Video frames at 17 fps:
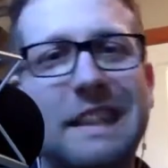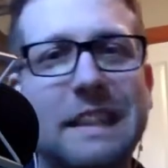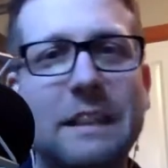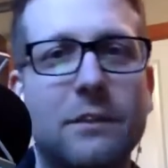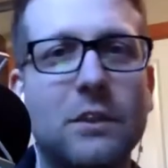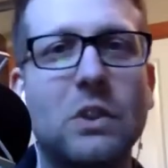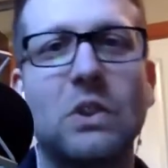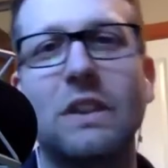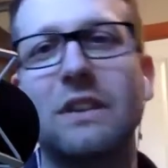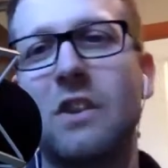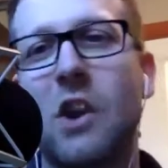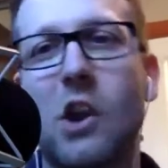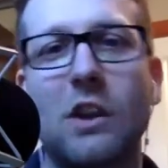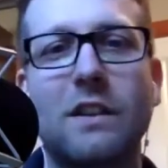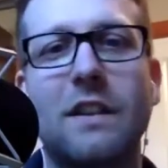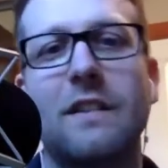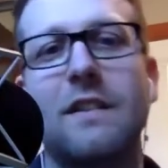evil and
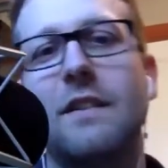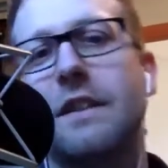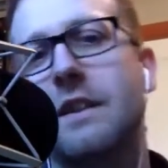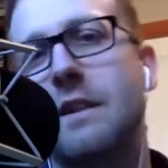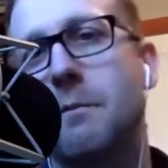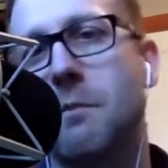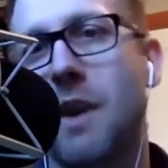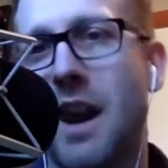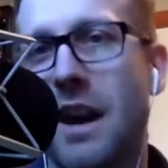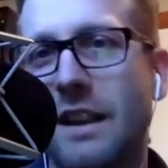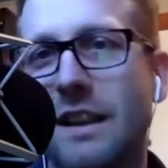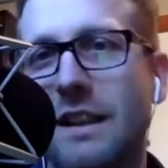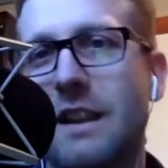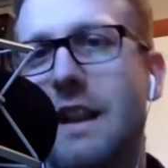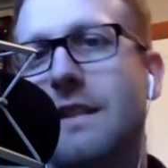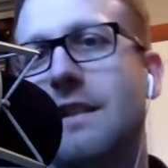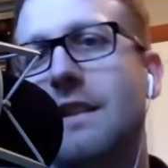darkness and the
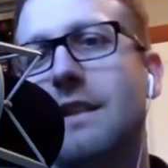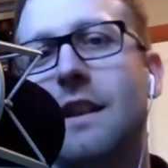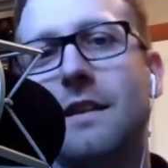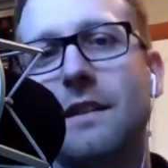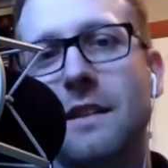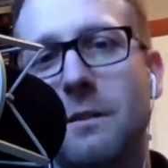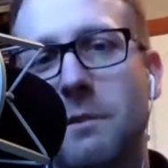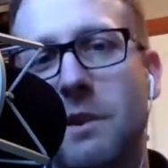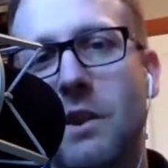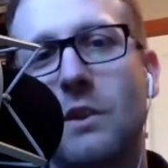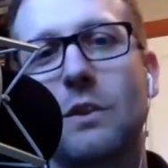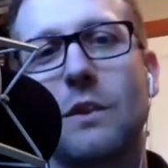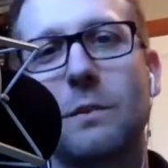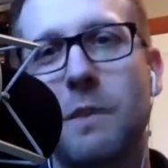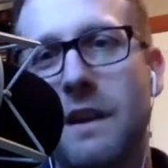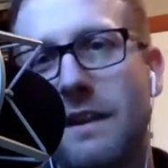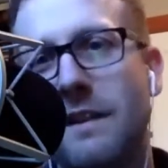demonic as he does these
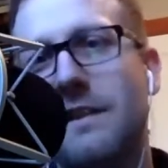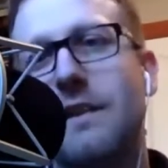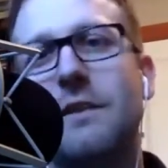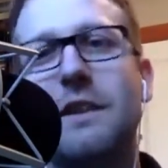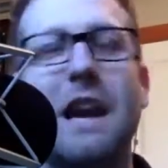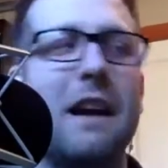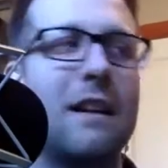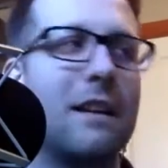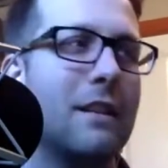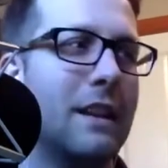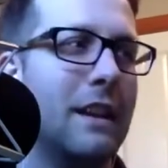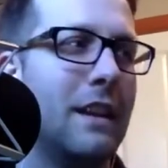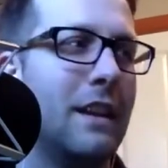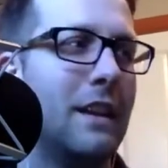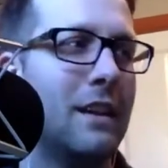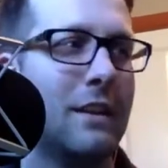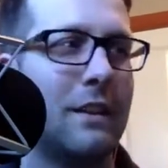miracles by the sea of
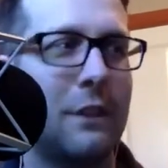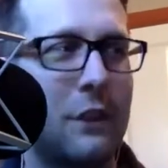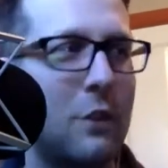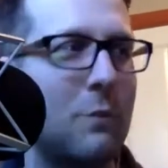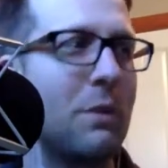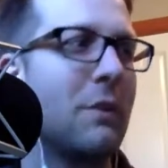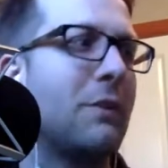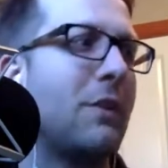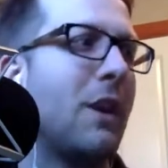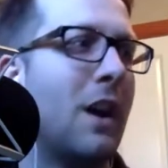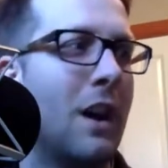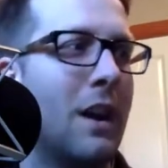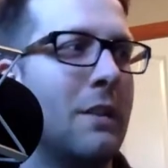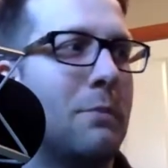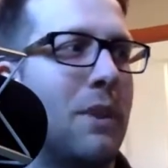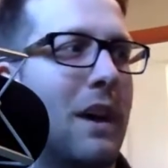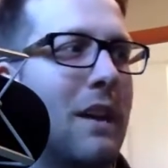galilee super
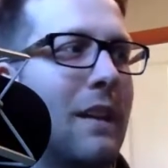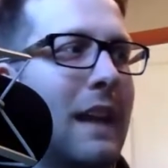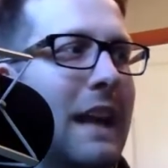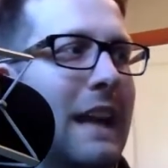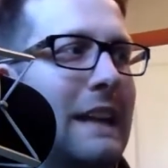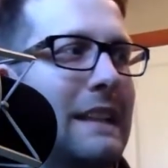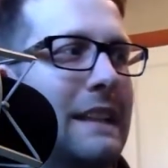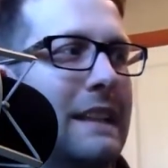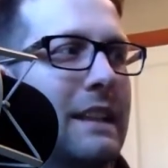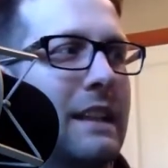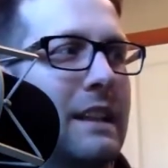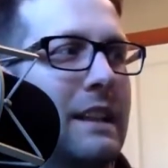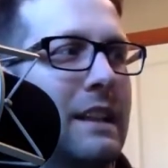fun. But like